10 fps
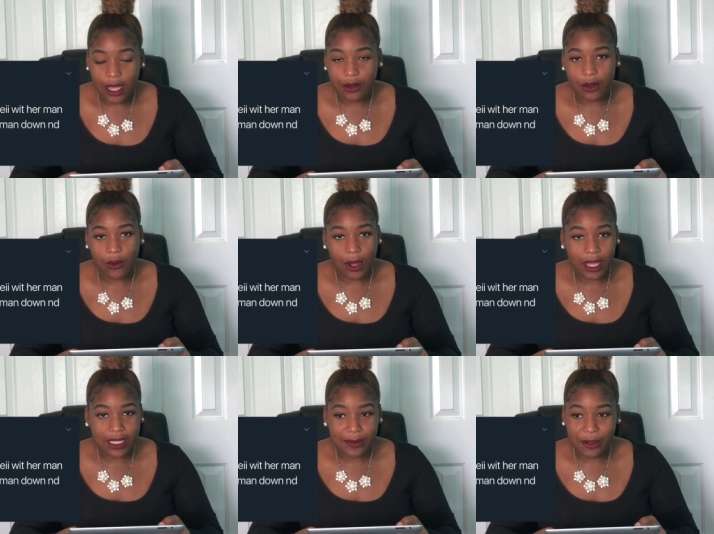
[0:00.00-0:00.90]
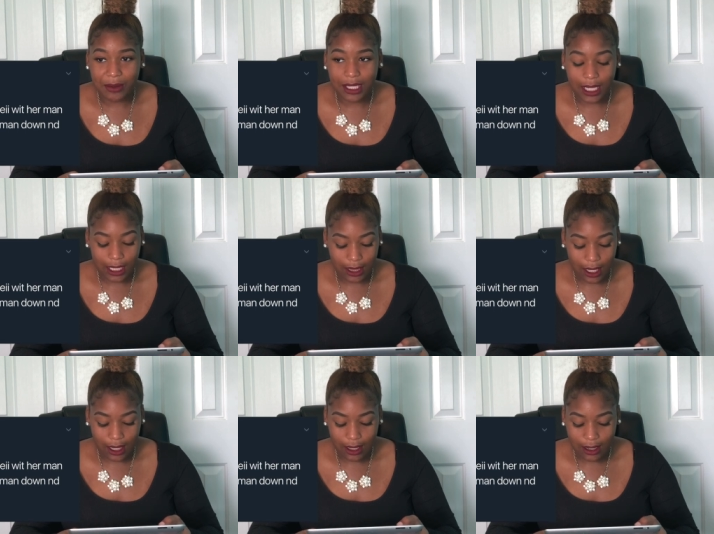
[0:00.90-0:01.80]
I don't know why I spelled me like
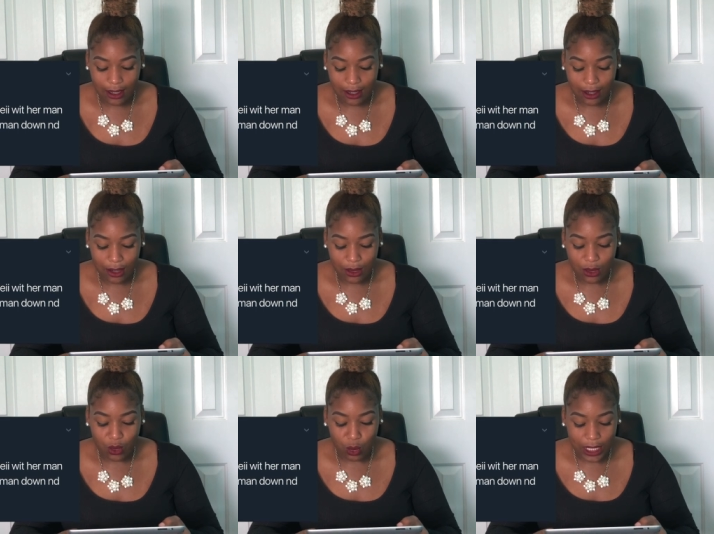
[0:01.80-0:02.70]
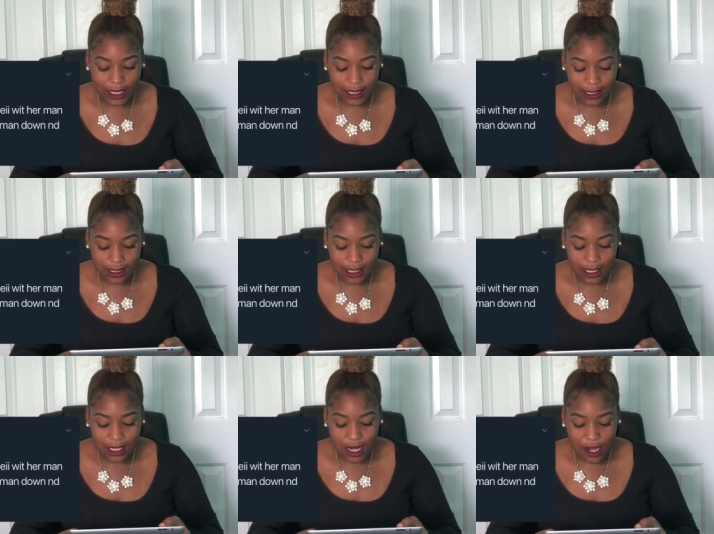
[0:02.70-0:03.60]
that
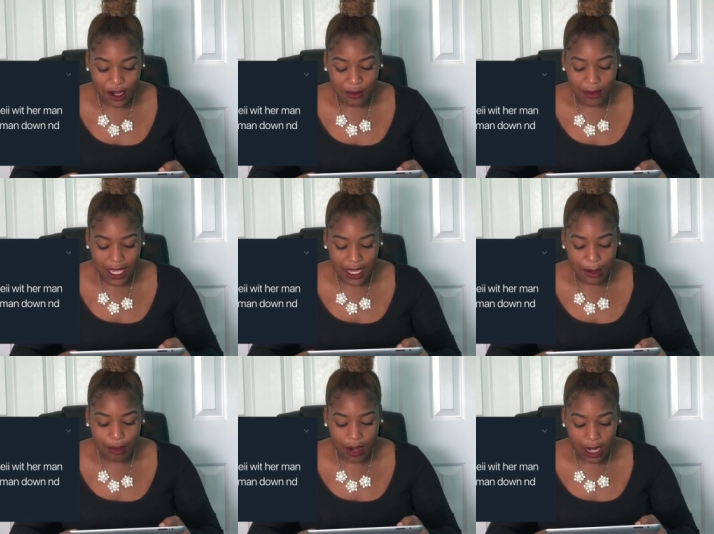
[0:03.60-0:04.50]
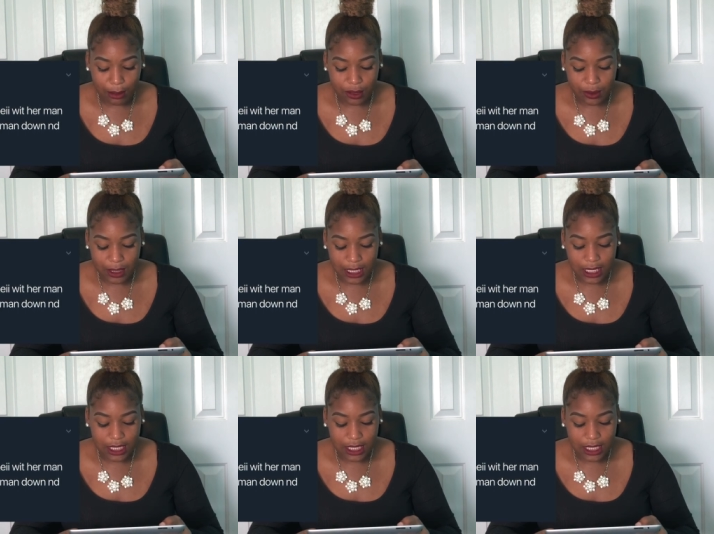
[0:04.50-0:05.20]
with her man problems.